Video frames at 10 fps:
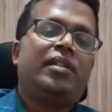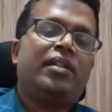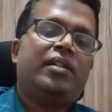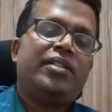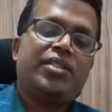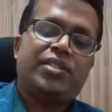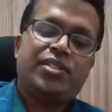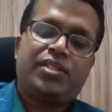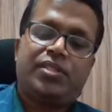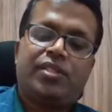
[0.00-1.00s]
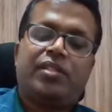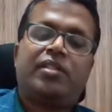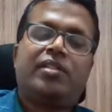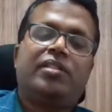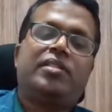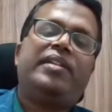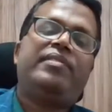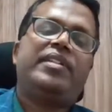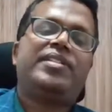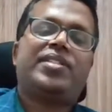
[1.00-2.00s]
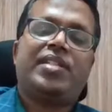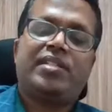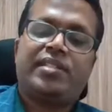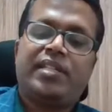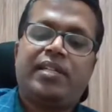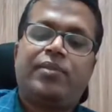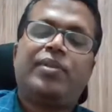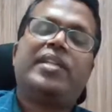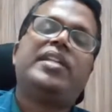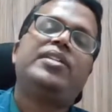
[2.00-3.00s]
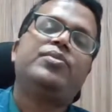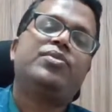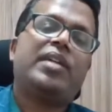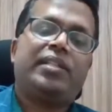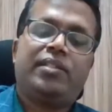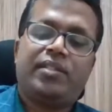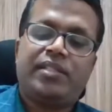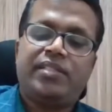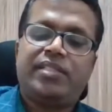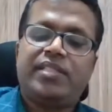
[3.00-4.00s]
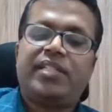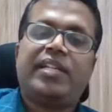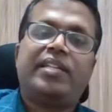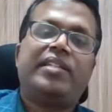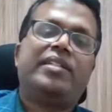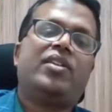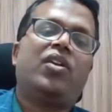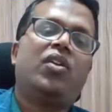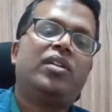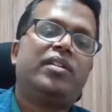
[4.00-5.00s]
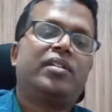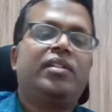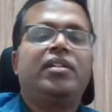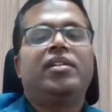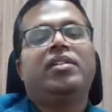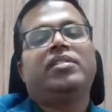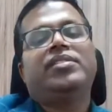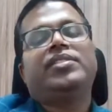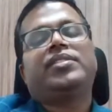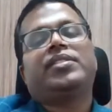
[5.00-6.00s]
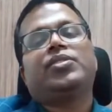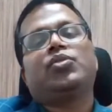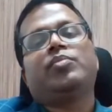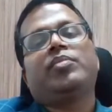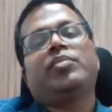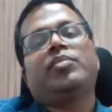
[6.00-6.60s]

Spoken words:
researchers or the evidence tells that we can use either density gradient or this swim off